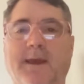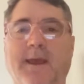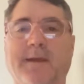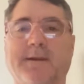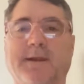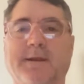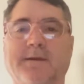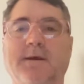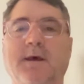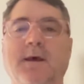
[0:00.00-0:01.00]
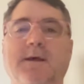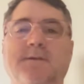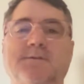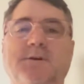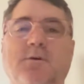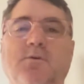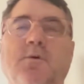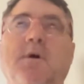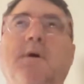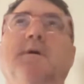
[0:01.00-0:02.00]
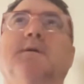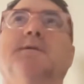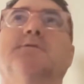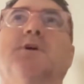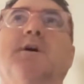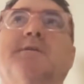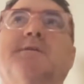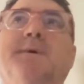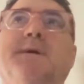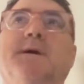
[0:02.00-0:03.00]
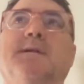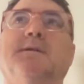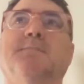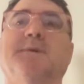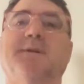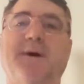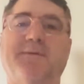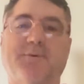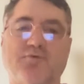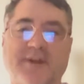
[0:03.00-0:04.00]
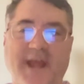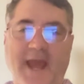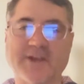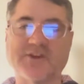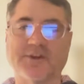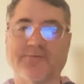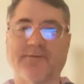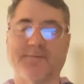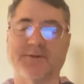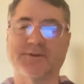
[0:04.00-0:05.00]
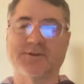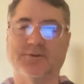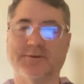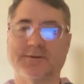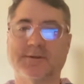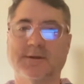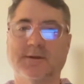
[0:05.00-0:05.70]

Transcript: And so talk to me a little bit about the reaction from the students.